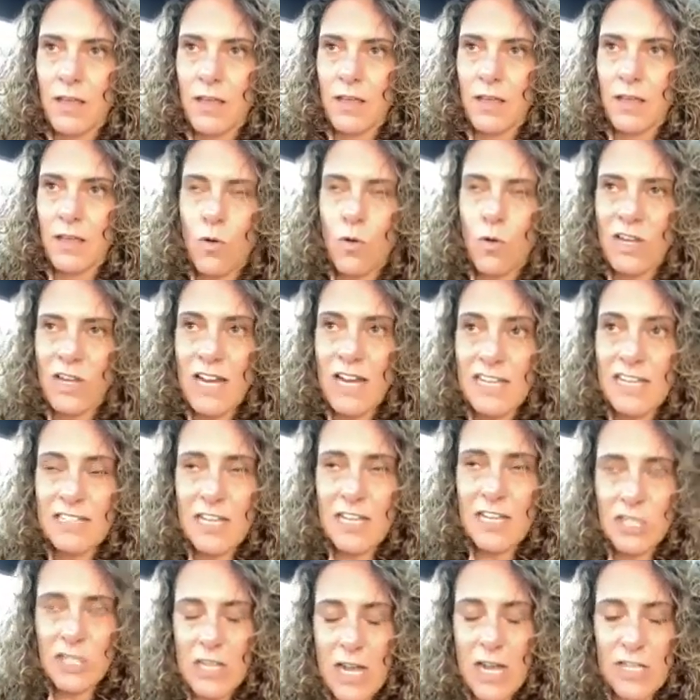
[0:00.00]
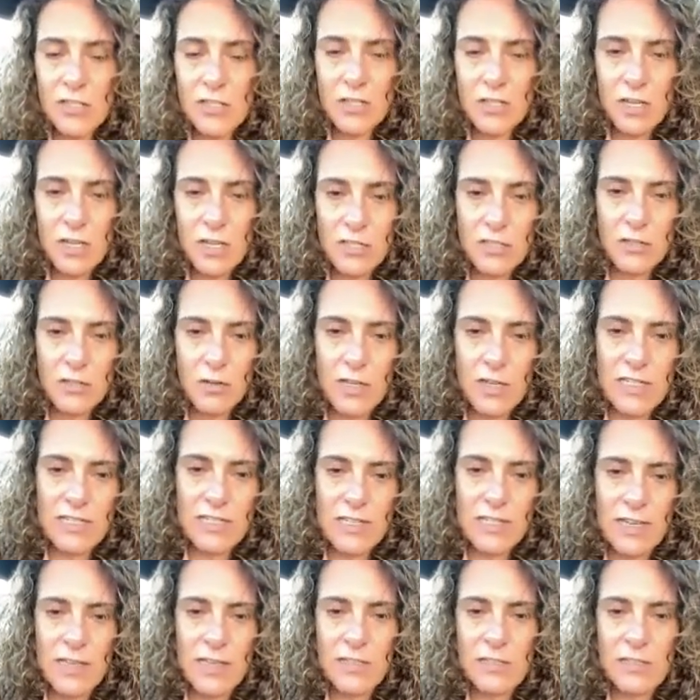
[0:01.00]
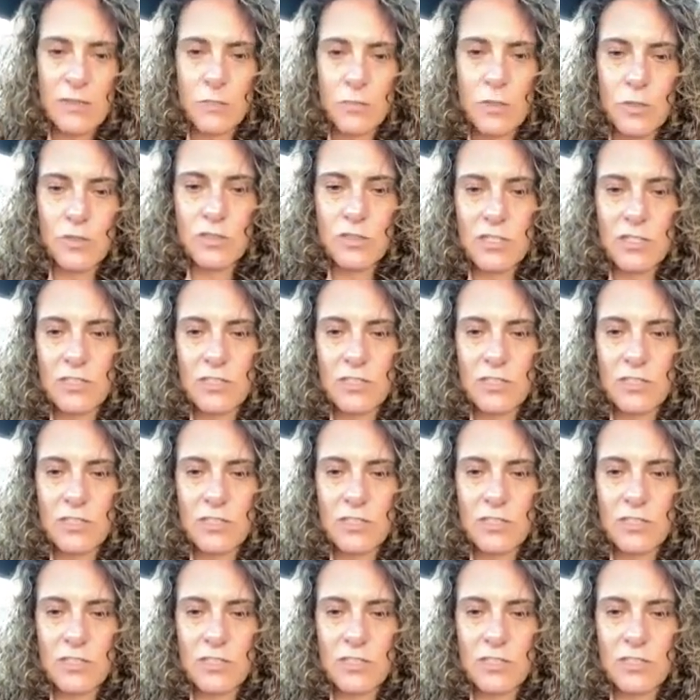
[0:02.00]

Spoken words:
The organization I started, Lawyers Against Abuse,